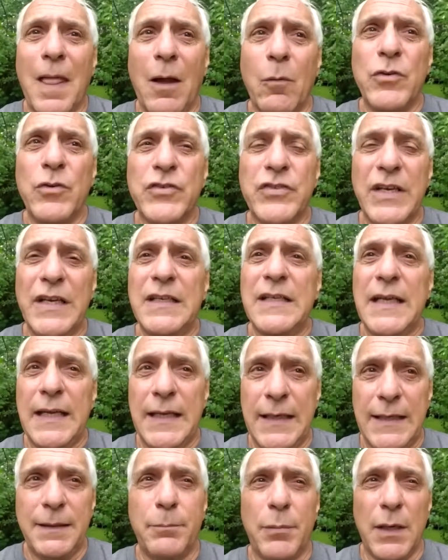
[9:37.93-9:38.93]
I would say to
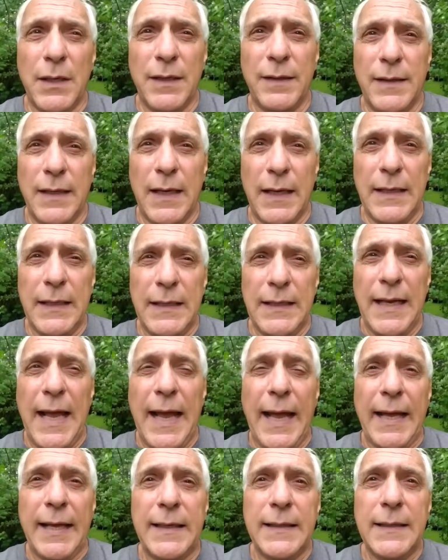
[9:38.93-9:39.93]
anybody that it
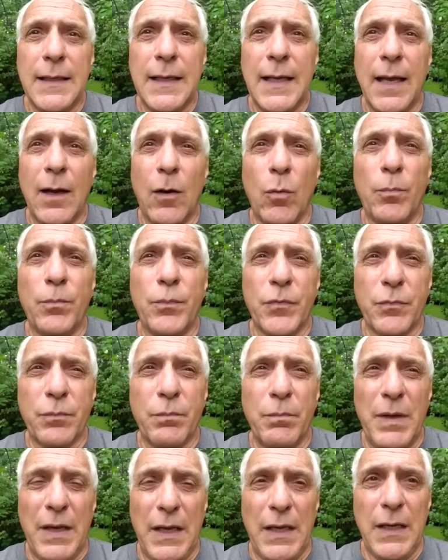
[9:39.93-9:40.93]
had helped
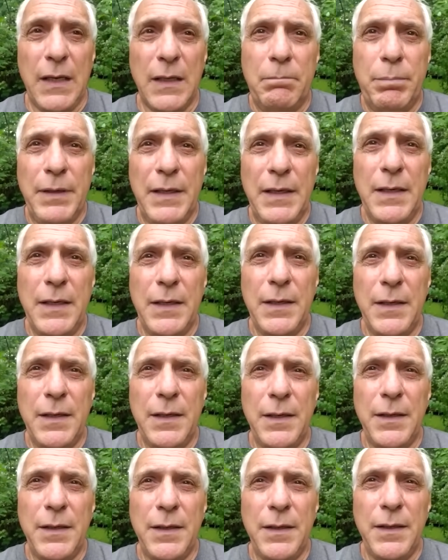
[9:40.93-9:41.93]
me
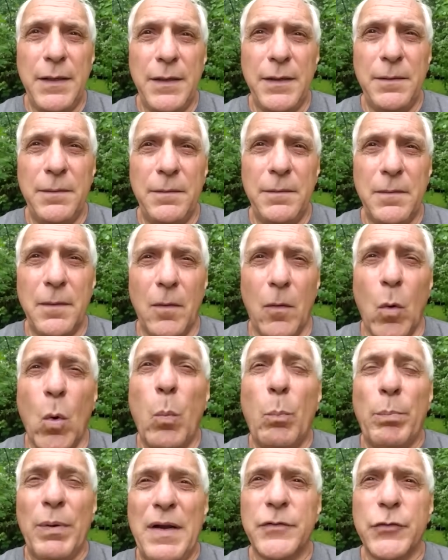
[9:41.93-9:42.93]
be
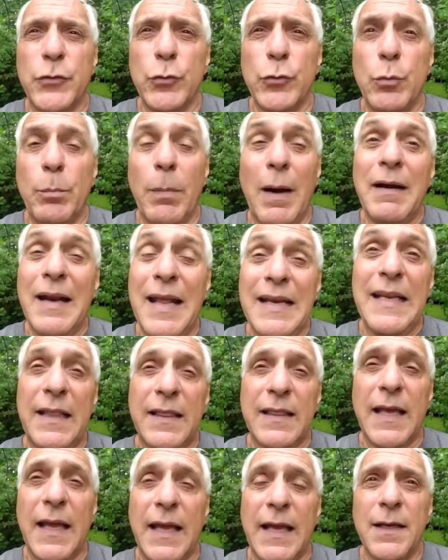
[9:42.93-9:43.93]
open to about
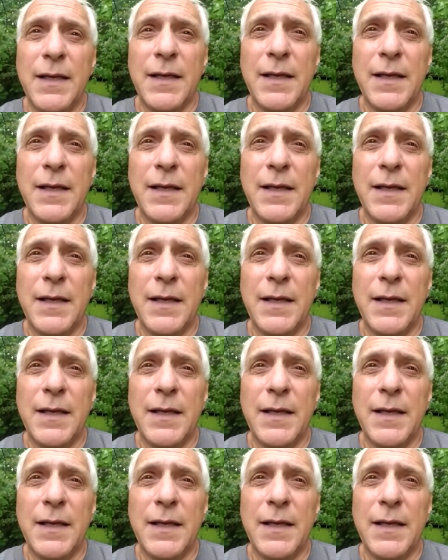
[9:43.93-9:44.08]
anything.